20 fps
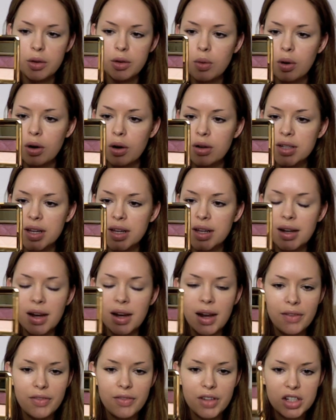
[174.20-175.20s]
Quad in
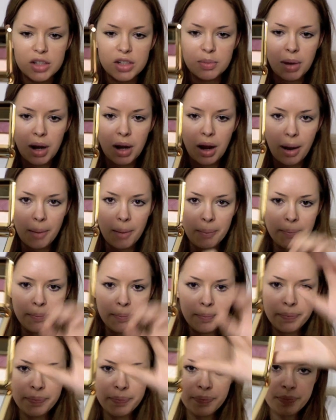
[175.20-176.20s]
Lavish Plum.
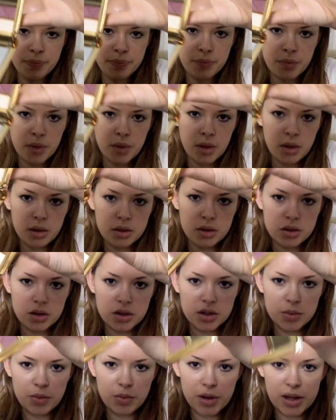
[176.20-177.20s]
So I'll
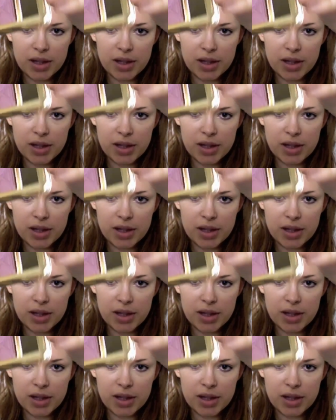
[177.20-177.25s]
just bring